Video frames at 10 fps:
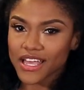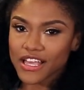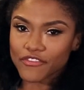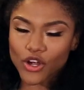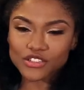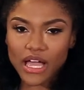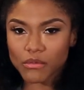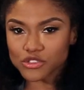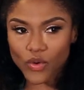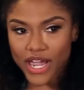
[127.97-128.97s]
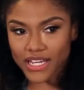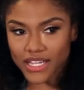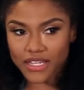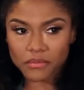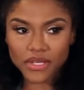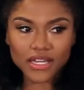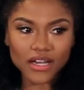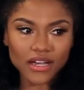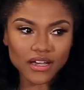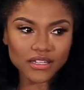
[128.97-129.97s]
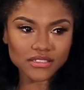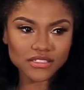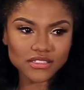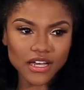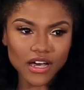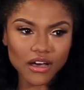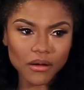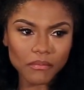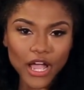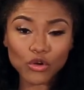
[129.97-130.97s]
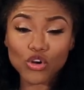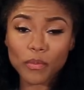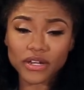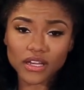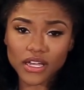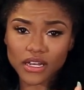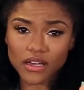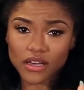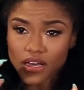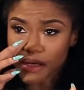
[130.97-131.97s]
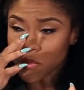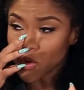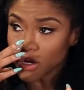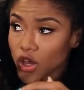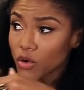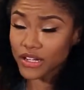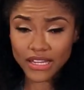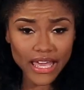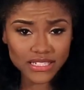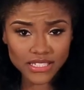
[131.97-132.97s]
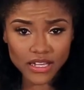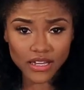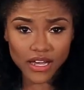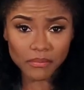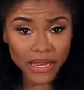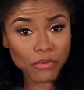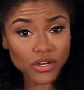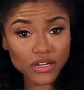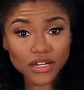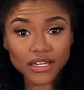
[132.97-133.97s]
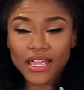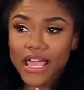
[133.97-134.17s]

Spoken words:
First, I was waiting because I grew up in a more lower class neighborhood,